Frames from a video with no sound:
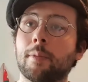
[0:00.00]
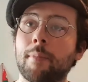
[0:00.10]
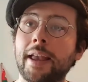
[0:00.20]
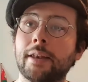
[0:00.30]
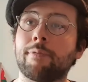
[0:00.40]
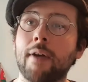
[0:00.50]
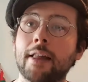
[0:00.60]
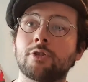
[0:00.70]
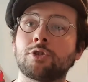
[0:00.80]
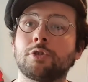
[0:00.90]
the main
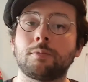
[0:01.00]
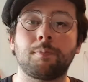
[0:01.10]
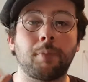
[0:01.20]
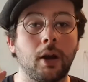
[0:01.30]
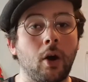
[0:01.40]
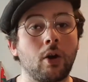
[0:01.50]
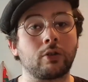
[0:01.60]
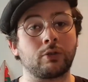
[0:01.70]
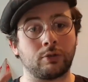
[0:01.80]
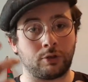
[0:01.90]
event should
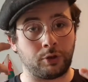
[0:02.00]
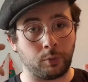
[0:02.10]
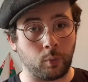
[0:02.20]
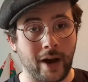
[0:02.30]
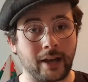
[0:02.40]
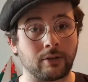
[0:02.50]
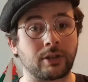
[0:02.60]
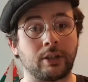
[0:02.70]
belong to Wales.